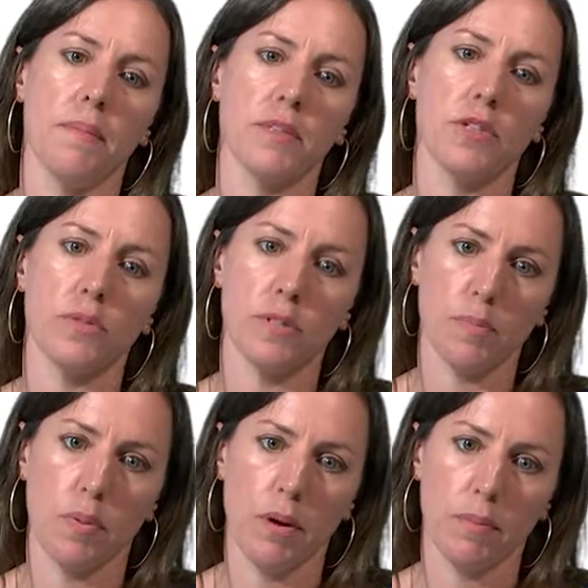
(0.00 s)
to
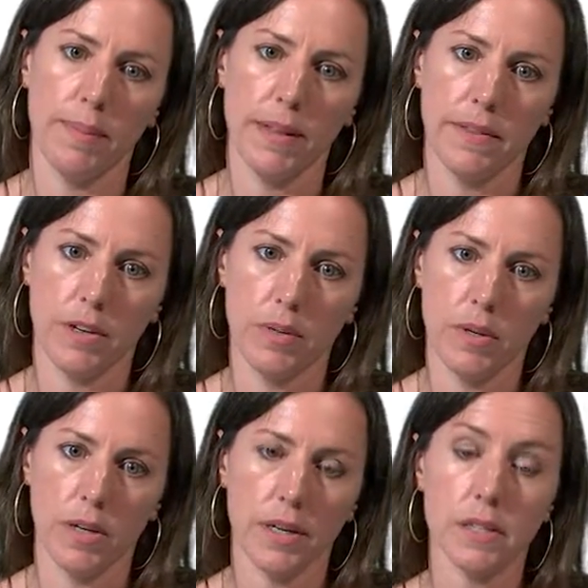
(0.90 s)
support women in their
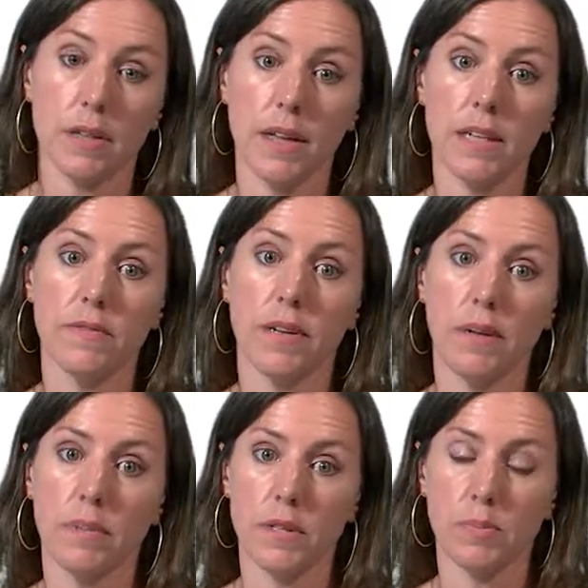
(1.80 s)
community. So they
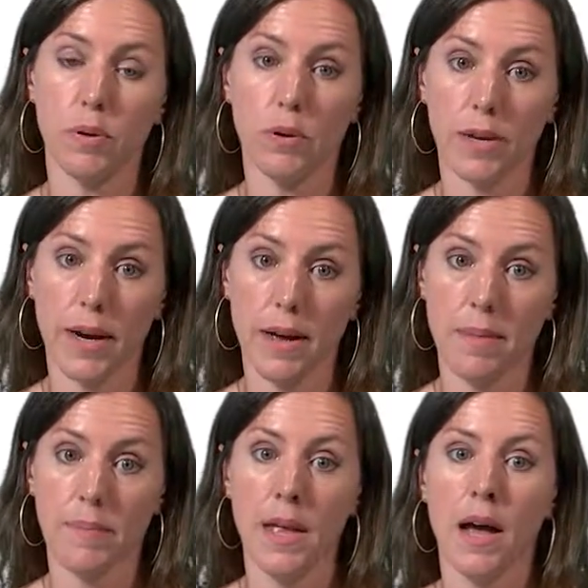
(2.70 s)
developed this program